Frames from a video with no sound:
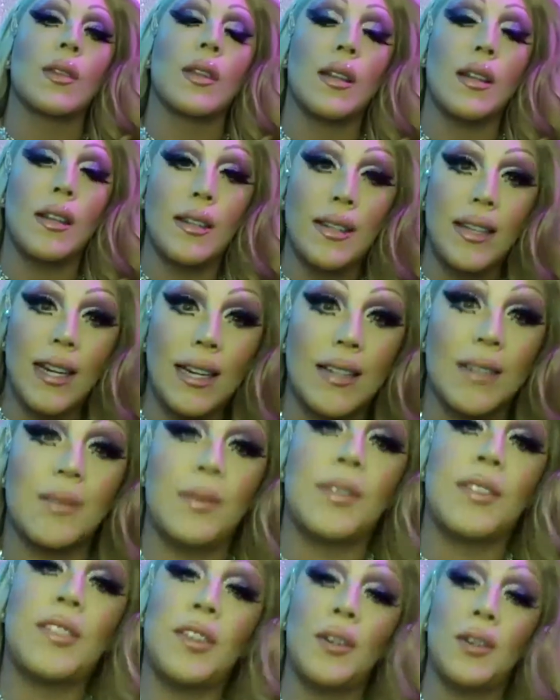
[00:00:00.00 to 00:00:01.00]
Yeah,
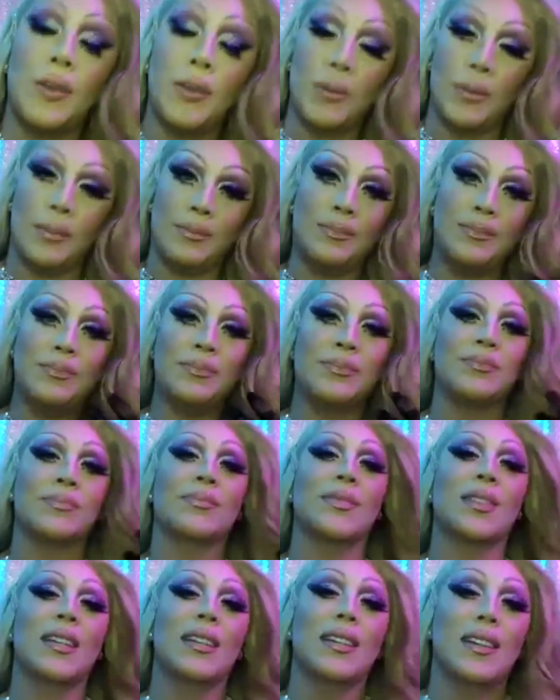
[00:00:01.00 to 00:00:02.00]
so
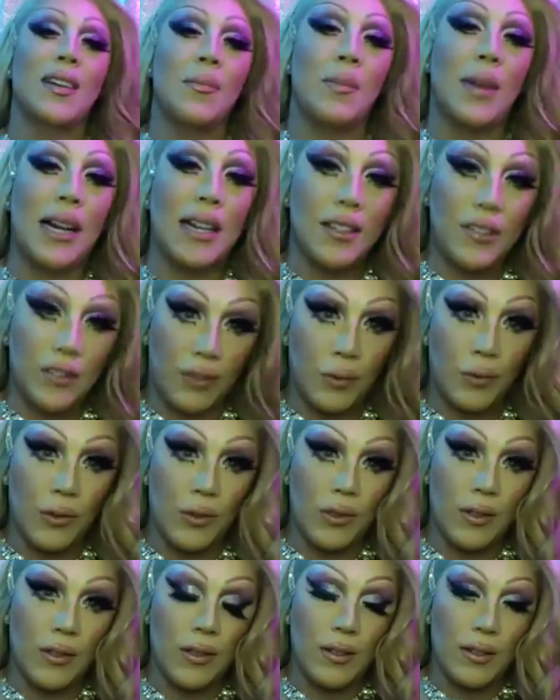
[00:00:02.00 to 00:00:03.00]
my
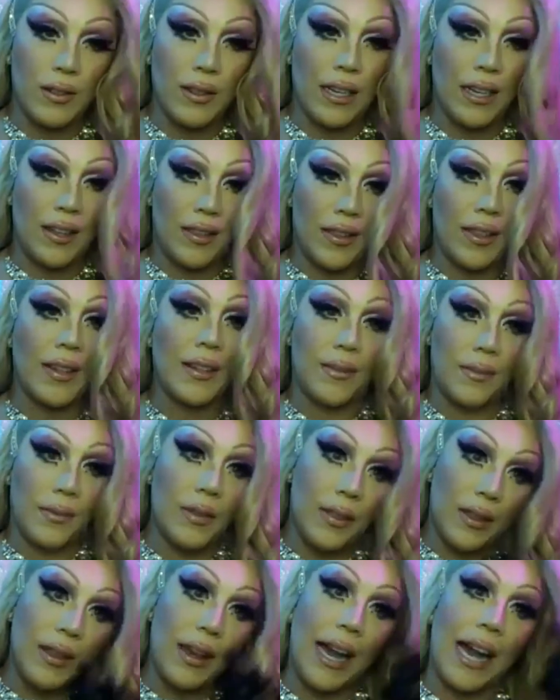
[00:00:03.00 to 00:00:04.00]
school, like the
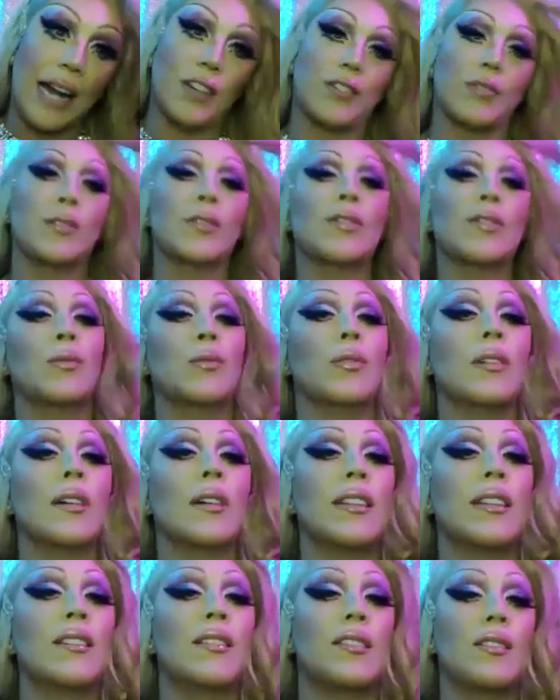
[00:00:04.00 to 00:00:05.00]
actual school,
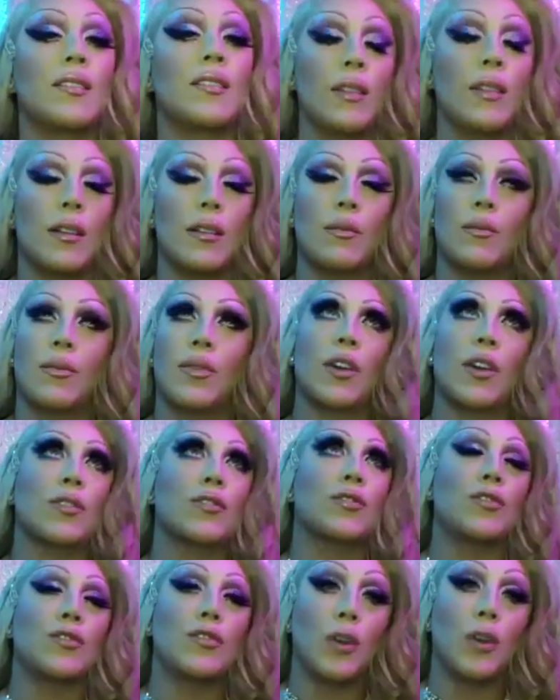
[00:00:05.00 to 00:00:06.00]
they're
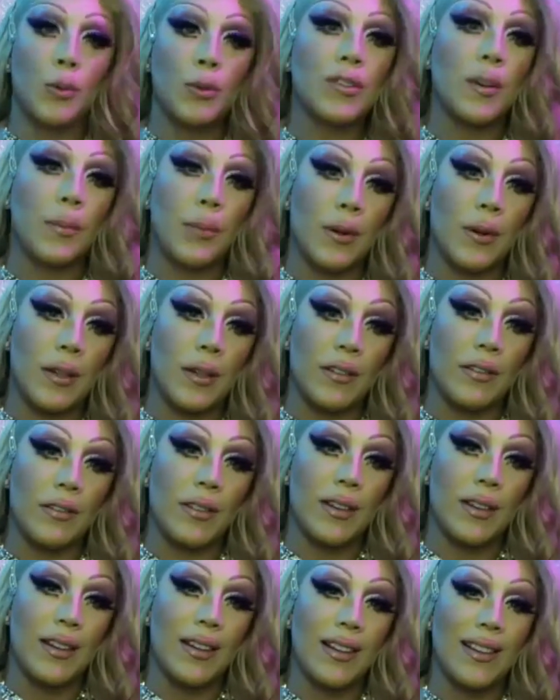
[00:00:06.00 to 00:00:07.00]
so supportive.
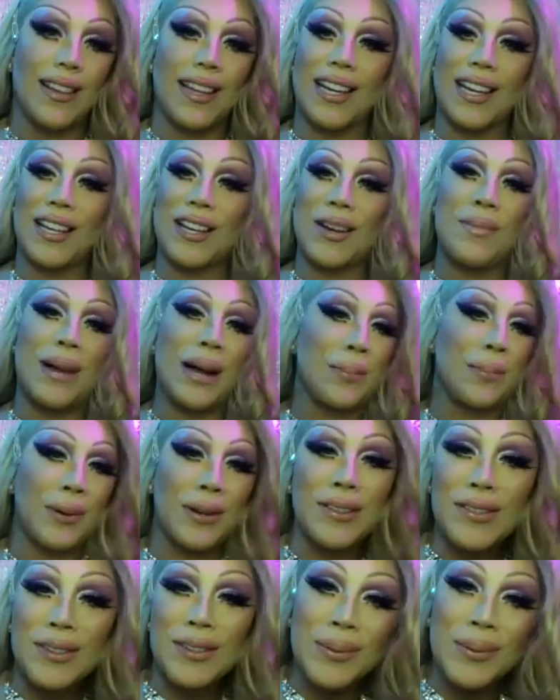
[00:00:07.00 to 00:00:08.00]
Like, my
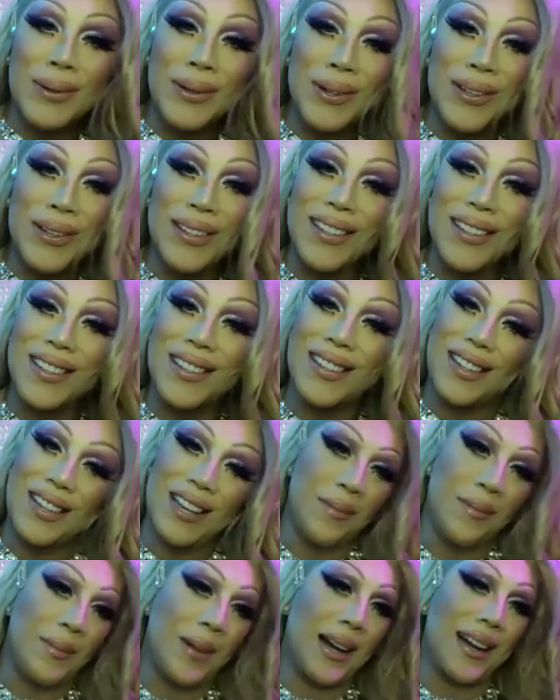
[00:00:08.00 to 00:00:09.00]
principal,
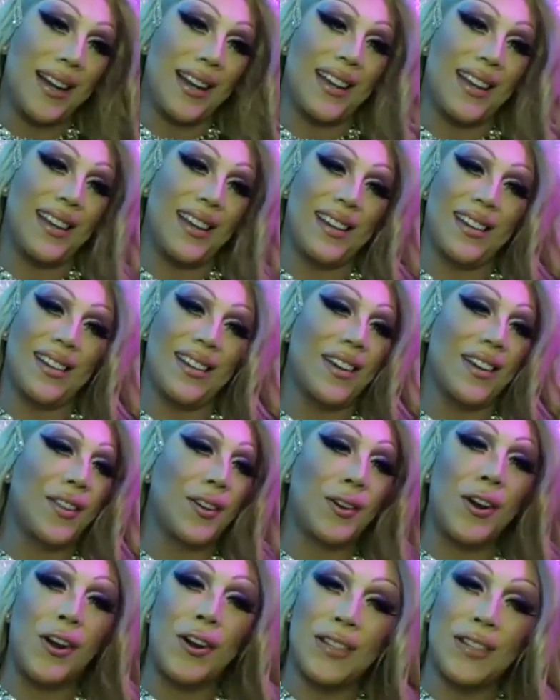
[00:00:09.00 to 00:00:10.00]
my other
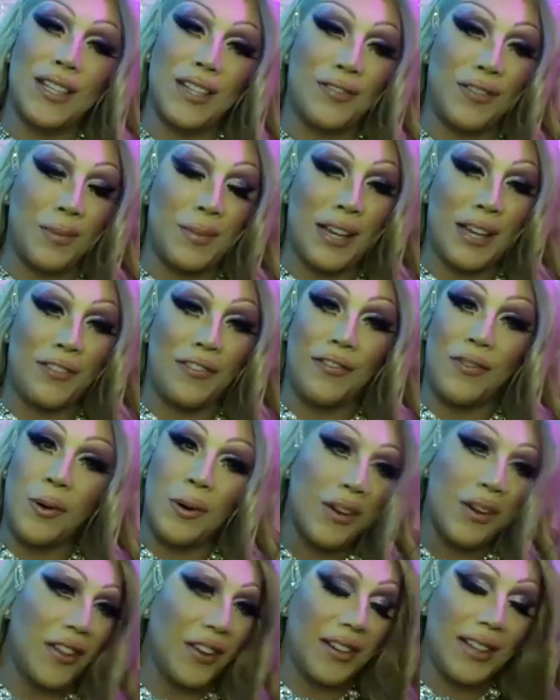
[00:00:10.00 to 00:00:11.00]
colleagues from like 4
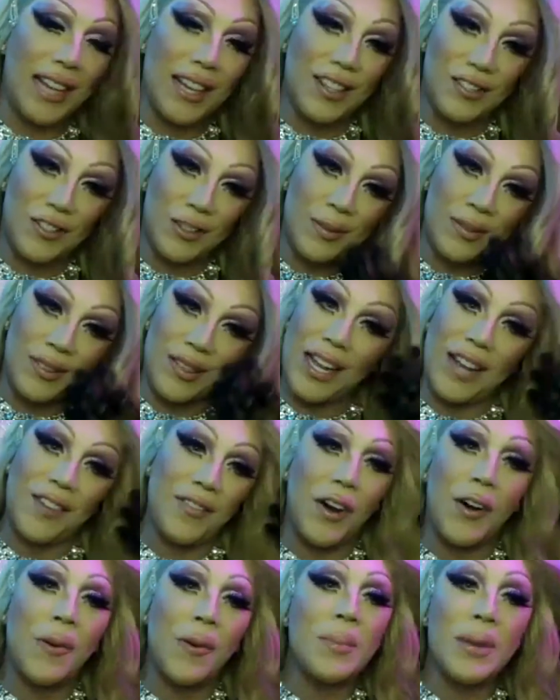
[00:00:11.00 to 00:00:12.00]
of the classrooms, they've
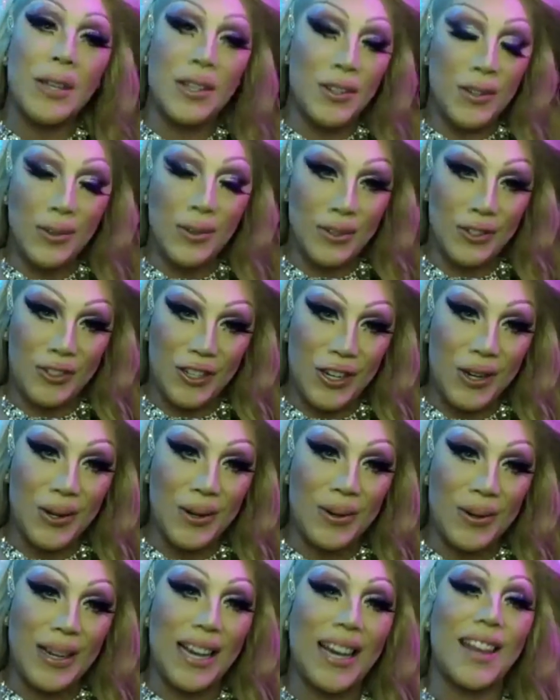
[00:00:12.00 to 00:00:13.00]
all been to a
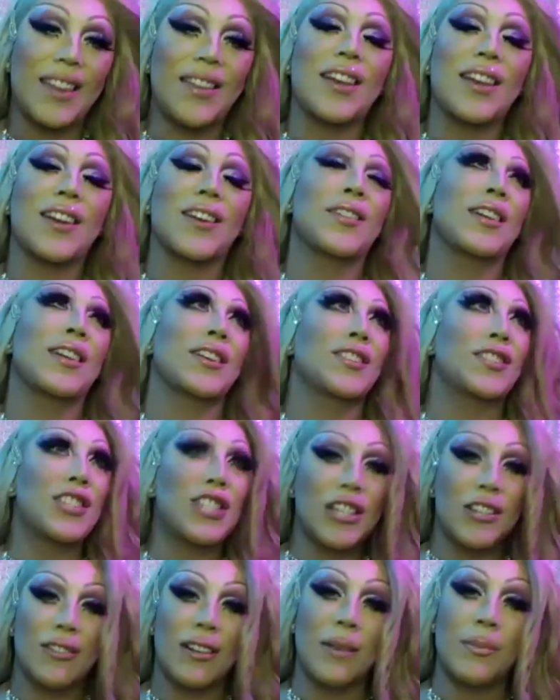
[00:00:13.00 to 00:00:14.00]
show and they're there
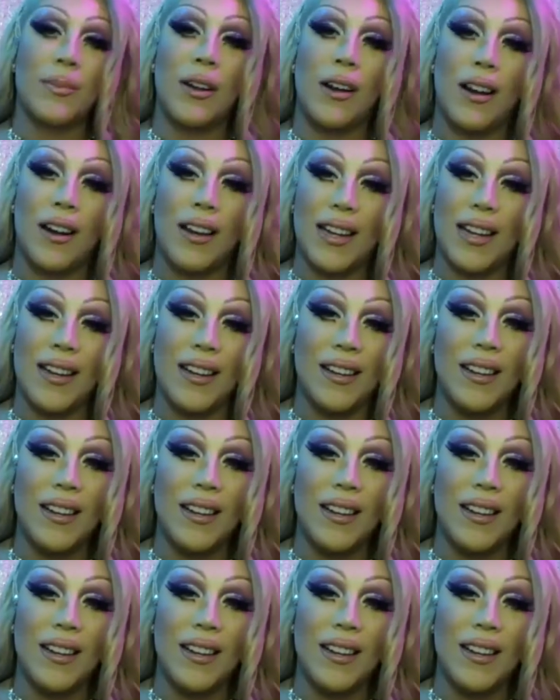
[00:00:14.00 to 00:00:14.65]
cheering me on, and